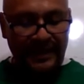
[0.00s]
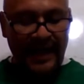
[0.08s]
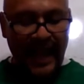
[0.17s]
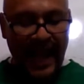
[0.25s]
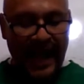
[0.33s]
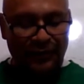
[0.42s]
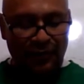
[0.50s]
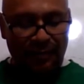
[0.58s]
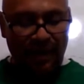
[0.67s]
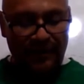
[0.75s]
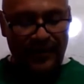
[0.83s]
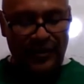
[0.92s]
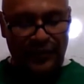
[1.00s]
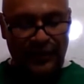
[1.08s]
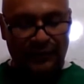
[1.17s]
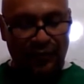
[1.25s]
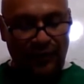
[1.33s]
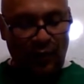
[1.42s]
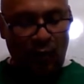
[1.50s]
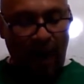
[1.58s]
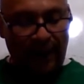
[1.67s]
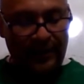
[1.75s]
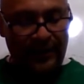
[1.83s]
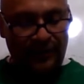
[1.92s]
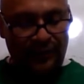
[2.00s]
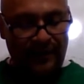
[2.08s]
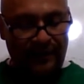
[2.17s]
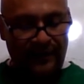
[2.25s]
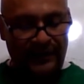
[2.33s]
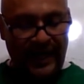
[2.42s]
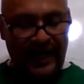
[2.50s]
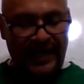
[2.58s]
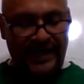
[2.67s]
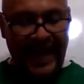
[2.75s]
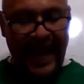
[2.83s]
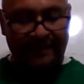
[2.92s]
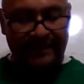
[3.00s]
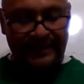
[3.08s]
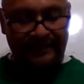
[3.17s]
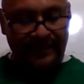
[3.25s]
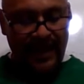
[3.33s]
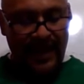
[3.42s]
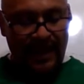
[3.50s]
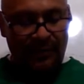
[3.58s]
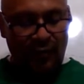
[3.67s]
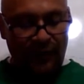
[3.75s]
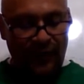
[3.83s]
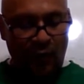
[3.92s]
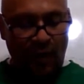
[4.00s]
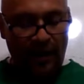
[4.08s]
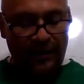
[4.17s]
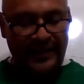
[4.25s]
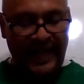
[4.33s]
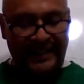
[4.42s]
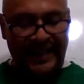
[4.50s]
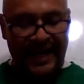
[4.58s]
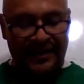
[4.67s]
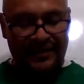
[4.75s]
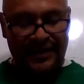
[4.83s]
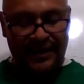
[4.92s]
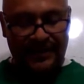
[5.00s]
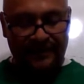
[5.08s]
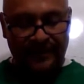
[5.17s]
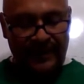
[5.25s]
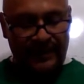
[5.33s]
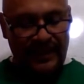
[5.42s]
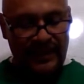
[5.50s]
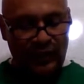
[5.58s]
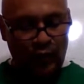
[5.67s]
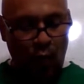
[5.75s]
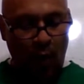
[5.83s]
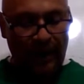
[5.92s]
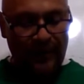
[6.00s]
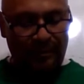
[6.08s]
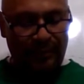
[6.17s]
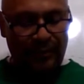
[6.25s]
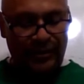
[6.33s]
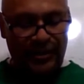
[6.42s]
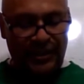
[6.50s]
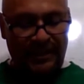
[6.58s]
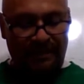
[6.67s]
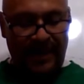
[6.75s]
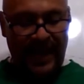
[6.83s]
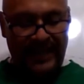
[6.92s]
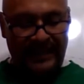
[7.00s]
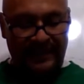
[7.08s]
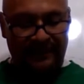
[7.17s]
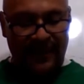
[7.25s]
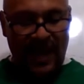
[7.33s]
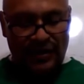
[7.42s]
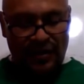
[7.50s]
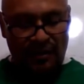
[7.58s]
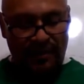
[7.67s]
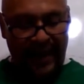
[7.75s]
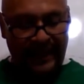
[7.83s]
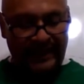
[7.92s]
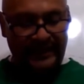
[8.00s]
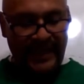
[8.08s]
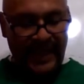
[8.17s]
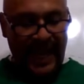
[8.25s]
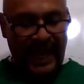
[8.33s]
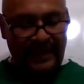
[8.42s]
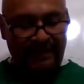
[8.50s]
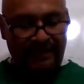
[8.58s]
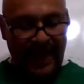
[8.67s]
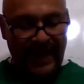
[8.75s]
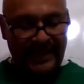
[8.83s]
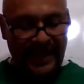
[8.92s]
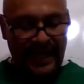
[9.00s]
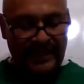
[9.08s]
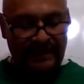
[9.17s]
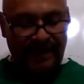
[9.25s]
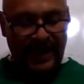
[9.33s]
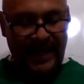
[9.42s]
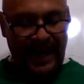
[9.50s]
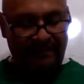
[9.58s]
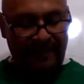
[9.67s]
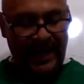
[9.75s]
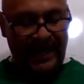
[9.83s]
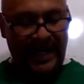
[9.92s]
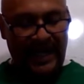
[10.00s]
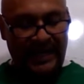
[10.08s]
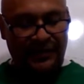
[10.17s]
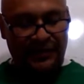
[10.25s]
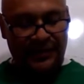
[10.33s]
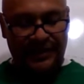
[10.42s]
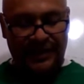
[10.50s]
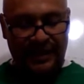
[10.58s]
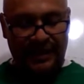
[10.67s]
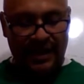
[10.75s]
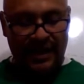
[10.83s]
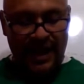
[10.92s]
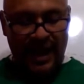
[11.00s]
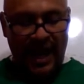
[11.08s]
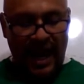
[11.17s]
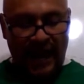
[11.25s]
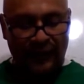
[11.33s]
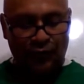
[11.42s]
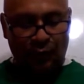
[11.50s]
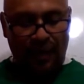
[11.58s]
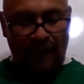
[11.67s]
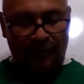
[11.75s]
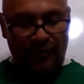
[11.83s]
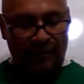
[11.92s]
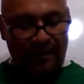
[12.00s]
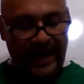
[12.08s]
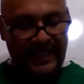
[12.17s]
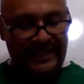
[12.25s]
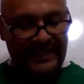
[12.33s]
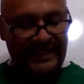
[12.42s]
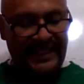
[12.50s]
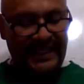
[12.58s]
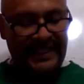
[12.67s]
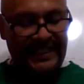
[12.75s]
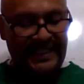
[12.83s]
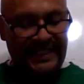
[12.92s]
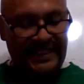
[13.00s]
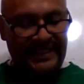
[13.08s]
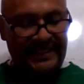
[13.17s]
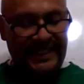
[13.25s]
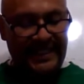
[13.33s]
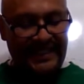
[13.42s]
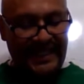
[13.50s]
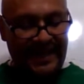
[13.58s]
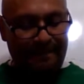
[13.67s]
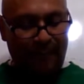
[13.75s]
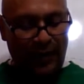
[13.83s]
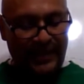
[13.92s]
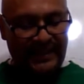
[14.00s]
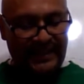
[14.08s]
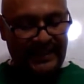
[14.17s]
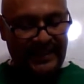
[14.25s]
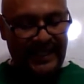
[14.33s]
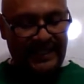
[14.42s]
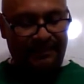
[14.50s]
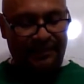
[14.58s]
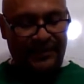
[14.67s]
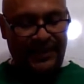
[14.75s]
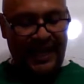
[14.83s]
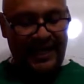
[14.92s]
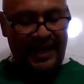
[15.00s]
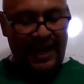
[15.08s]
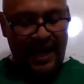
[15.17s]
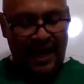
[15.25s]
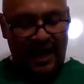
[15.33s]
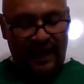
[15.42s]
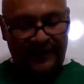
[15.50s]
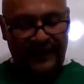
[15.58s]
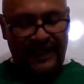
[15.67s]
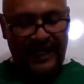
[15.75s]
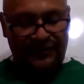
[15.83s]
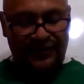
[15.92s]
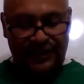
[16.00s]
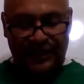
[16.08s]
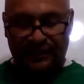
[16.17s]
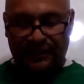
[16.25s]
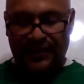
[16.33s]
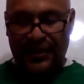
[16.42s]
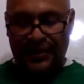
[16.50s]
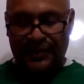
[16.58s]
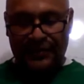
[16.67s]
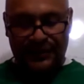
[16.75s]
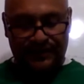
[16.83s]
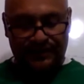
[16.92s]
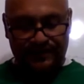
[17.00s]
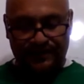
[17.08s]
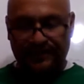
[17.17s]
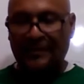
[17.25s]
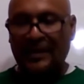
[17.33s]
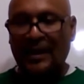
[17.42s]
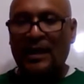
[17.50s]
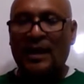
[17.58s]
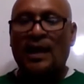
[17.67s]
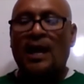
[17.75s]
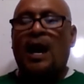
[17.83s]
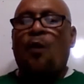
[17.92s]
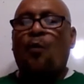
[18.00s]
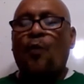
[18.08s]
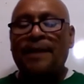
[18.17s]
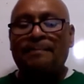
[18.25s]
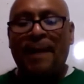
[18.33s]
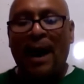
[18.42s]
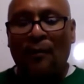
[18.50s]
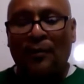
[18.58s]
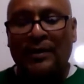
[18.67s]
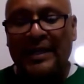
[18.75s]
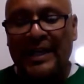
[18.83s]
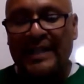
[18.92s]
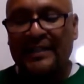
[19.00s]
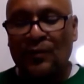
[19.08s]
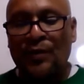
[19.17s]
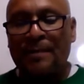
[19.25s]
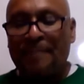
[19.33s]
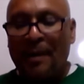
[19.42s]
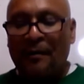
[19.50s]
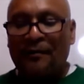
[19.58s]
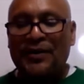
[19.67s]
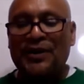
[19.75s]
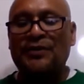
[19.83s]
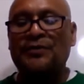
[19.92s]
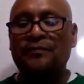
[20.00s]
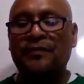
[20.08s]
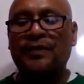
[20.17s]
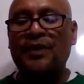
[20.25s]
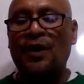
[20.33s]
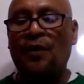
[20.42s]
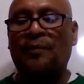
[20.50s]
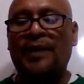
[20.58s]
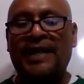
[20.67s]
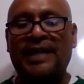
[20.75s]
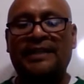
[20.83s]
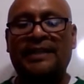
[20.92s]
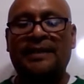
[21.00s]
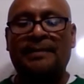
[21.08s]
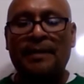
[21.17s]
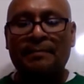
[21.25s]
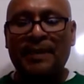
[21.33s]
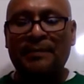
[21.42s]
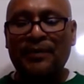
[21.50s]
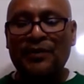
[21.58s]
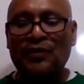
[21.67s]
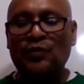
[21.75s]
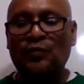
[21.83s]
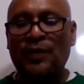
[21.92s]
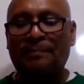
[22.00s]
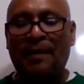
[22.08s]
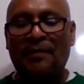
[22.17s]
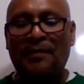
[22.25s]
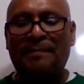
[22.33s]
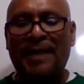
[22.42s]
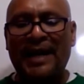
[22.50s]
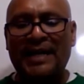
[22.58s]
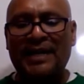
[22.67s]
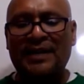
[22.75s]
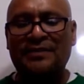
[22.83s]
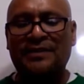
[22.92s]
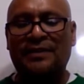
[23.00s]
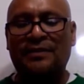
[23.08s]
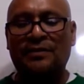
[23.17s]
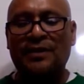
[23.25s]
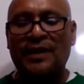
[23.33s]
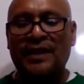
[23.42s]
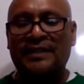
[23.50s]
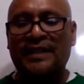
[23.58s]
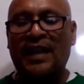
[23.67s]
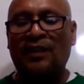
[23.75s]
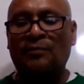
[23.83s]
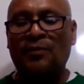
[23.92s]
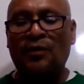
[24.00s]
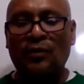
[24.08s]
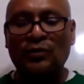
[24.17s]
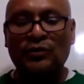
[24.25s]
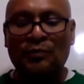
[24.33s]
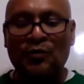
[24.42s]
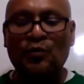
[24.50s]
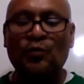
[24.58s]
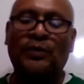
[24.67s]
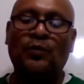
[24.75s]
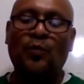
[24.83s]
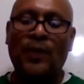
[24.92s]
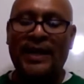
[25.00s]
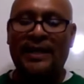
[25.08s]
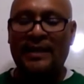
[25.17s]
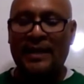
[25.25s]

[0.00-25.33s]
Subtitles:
Hydropower uses moving water in rivers and in dams. Moving waters has energy. This water pushes the blades of turbines and the blades spin and make electricity. Hydropower makes 16.6% of the electricity we use. Wind power. Is the wind power new? No, it isn't. People used wind power many years ago. Sailboats moved with wind.